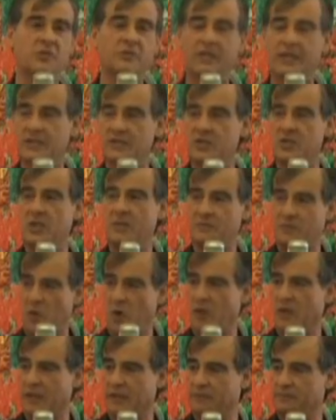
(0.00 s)
that has not
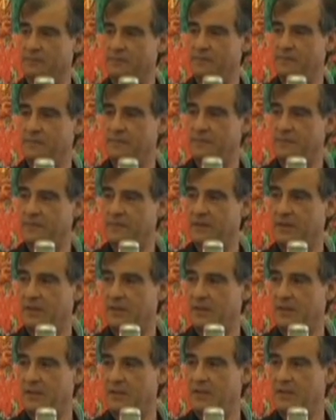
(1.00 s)
fallen.
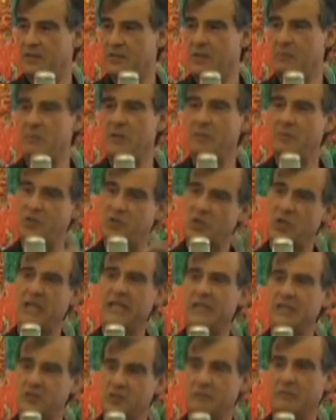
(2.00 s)
Except maybe
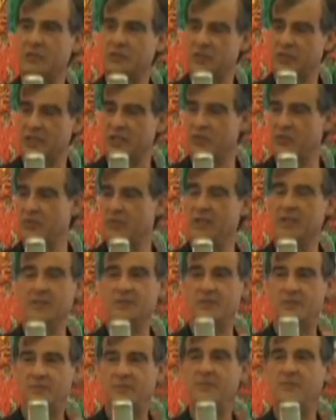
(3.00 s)
Chinese civilization
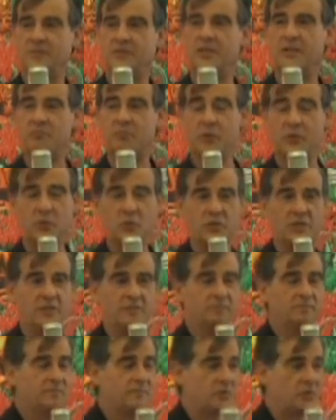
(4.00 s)
has done pretty well
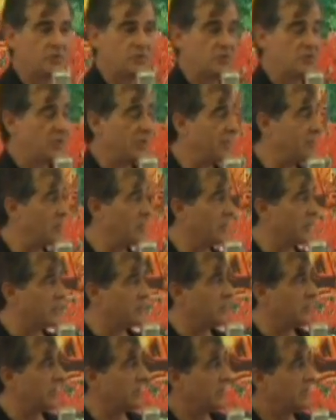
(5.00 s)
for sustainability. But